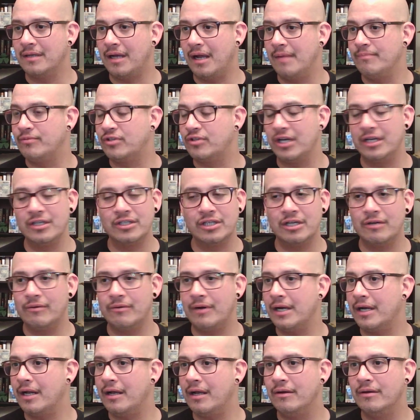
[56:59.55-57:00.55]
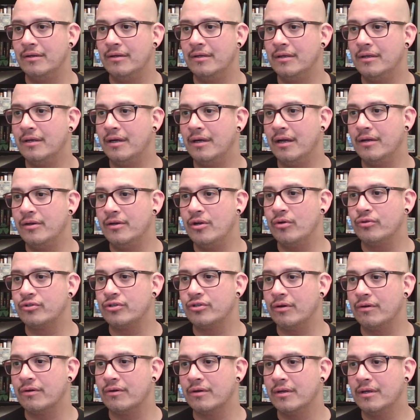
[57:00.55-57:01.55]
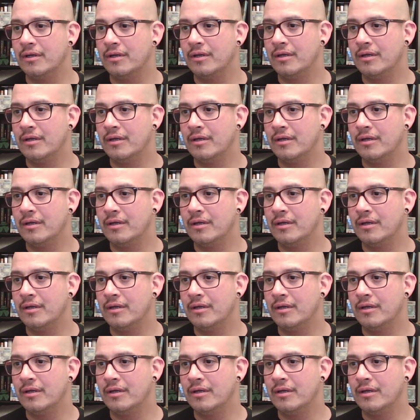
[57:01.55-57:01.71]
I'm changing it right now. No joke.